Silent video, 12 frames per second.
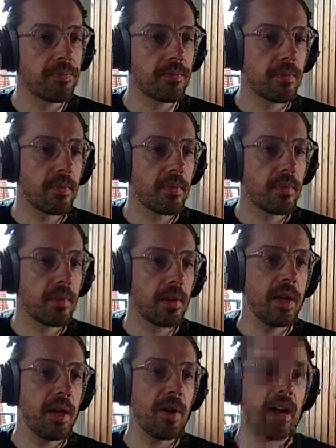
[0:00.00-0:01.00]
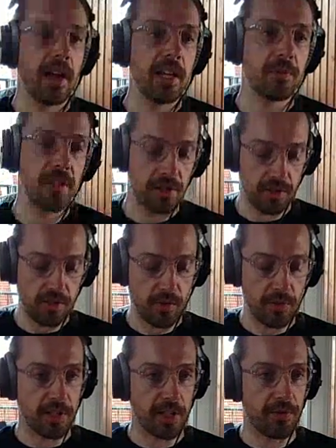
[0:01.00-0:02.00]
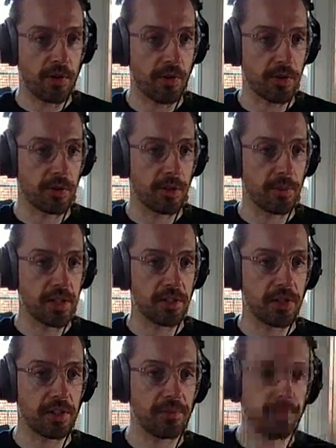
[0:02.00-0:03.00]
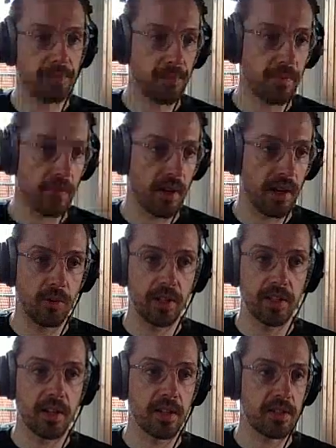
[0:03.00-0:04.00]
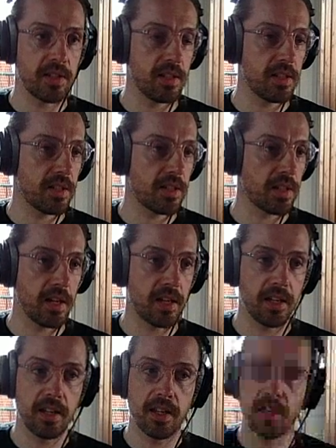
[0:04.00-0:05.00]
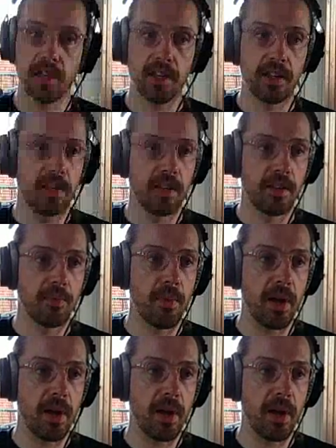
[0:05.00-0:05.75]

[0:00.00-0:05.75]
Here we have H position, obviously for horizontal position, and all it does is say make.